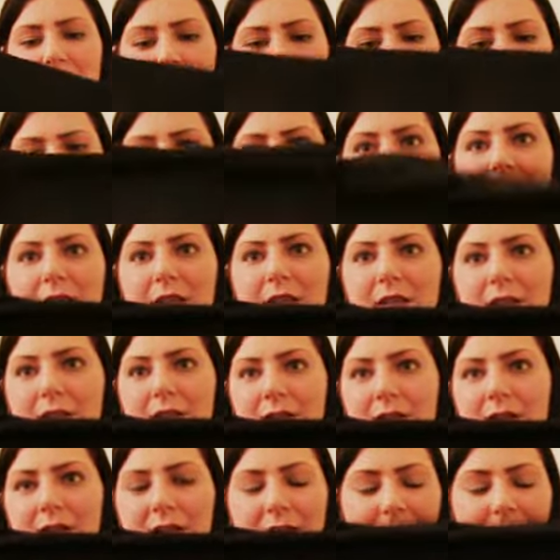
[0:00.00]
silky,
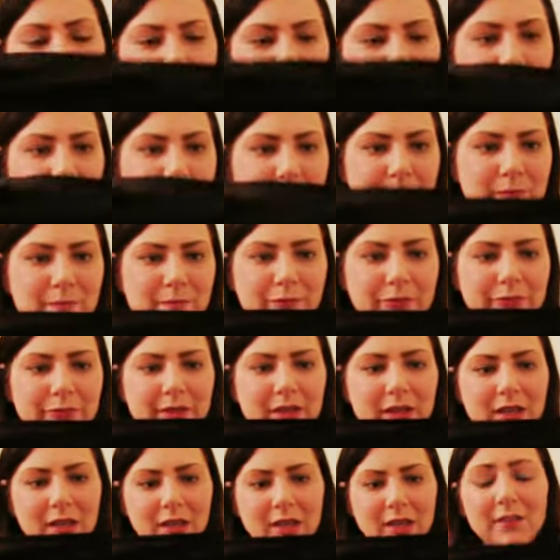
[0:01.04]

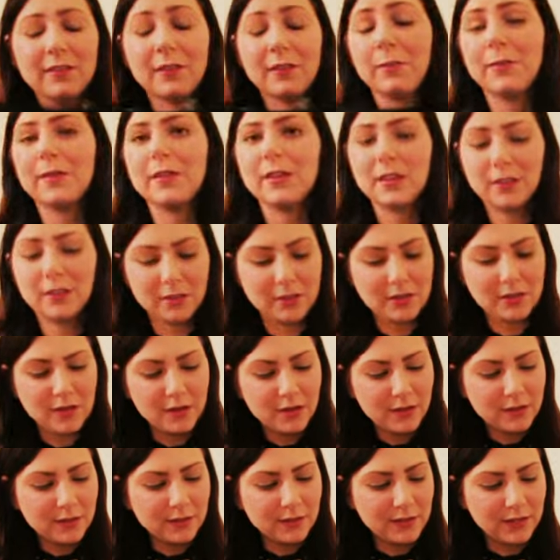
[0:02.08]
and something
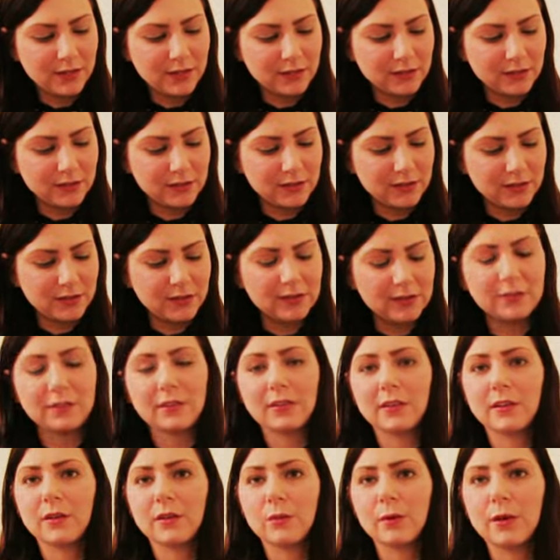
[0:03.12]
that I can
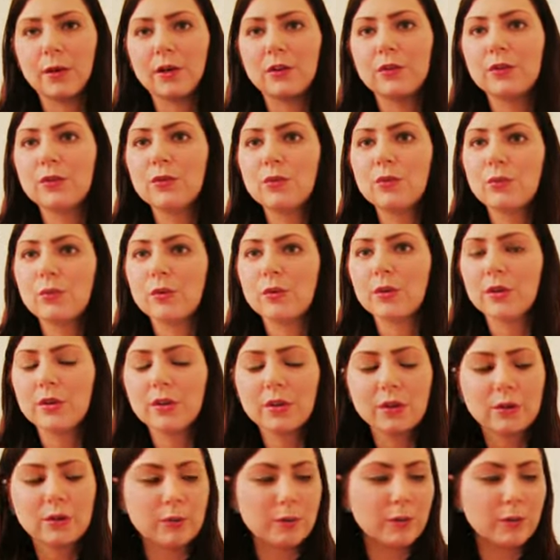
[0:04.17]
easily wear to work